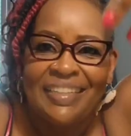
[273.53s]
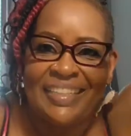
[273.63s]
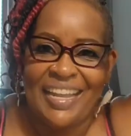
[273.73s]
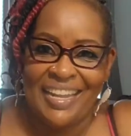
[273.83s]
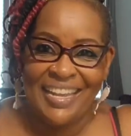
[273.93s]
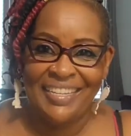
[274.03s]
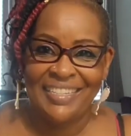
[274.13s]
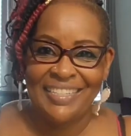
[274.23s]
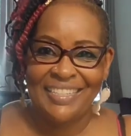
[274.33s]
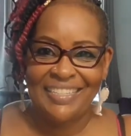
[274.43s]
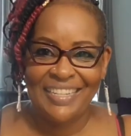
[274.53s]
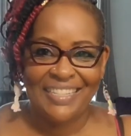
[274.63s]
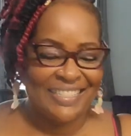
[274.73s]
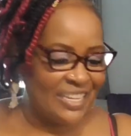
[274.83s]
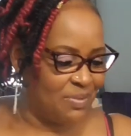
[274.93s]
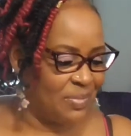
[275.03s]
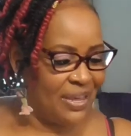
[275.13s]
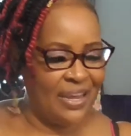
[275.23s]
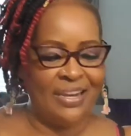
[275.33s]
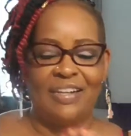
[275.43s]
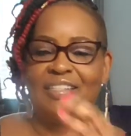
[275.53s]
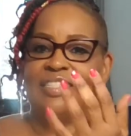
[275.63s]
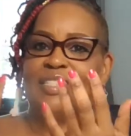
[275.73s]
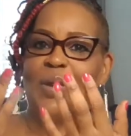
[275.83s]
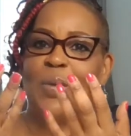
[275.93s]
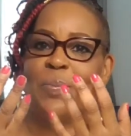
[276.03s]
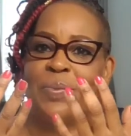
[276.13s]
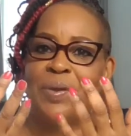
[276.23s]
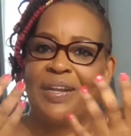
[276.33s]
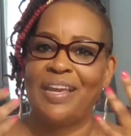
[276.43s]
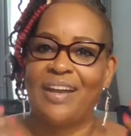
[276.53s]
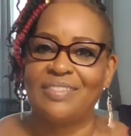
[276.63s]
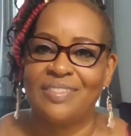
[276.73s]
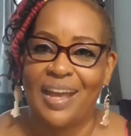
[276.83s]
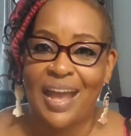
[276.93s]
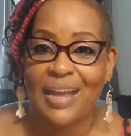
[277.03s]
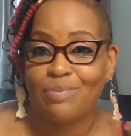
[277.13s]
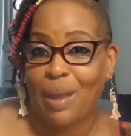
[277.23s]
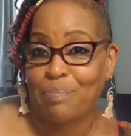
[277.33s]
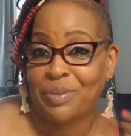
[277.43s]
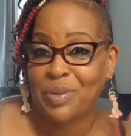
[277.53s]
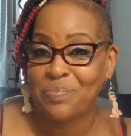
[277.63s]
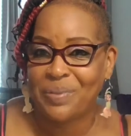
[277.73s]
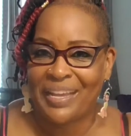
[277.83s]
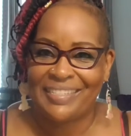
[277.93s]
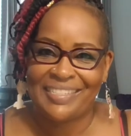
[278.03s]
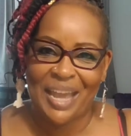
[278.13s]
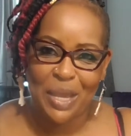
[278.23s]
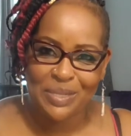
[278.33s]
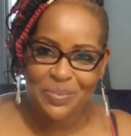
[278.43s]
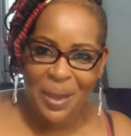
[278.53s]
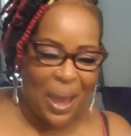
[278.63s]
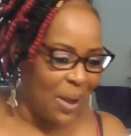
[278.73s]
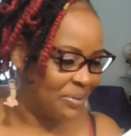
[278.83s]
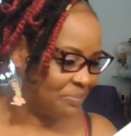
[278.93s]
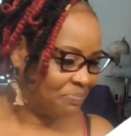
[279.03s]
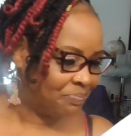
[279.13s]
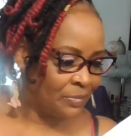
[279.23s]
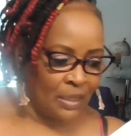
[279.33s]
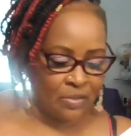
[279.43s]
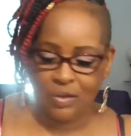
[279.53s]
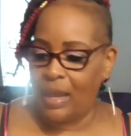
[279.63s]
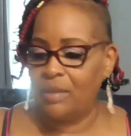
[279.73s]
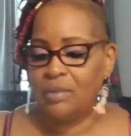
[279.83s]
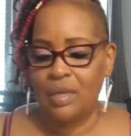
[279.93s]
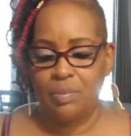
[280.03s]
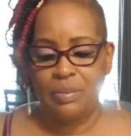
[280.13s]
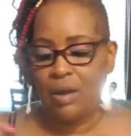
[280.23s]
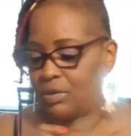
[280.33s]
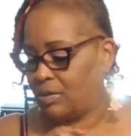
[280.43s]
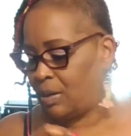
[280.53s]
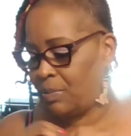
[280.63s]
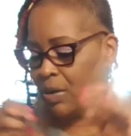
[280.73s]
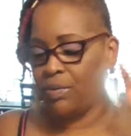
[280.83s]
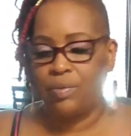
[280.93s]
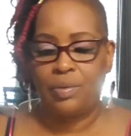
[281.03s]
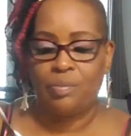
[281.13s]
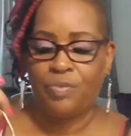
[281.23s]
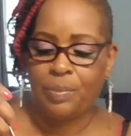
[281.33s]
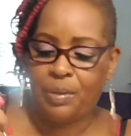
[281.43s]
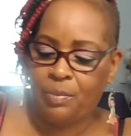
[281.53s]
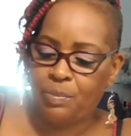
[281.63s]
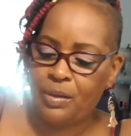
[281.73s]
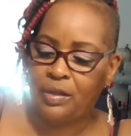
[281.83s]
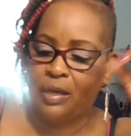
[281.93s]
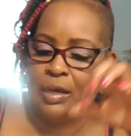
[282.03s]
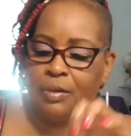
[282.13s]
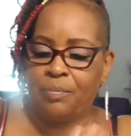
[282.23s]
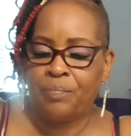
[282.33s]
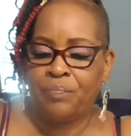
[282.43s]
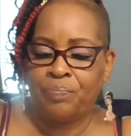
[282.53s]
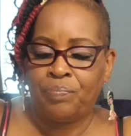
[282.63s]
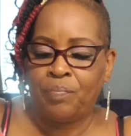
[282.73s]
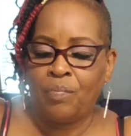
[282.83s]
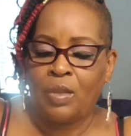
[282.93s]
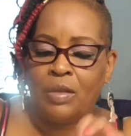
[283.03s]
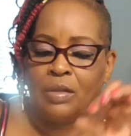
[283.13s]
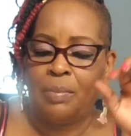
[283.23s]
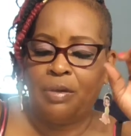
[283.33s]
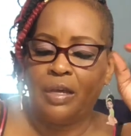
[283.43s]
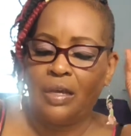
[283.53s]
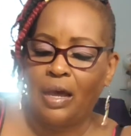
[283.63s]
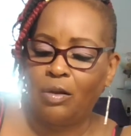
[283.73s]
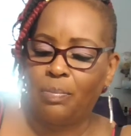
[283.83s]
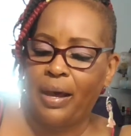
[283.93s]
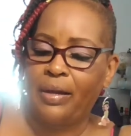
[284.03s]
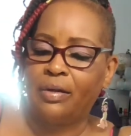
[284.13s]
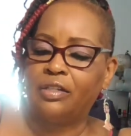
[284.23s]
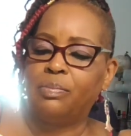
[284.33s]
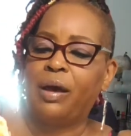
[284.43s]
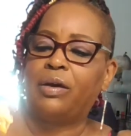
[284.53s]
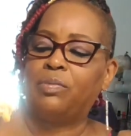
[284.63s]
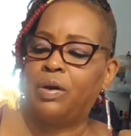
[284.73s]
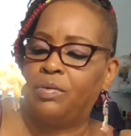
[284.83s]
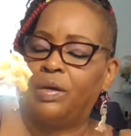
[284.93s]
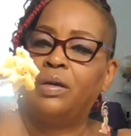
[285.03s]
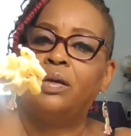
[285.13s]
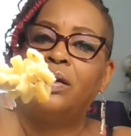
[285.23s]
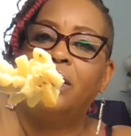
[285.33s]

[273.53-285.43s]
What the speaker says: that Eating Good sent me, and it is so pretty outside. I put on pink today as well. So y'all look here, without a do, I'm hungry. I'm about to eat. Let me give y'all a bite of this macaroni.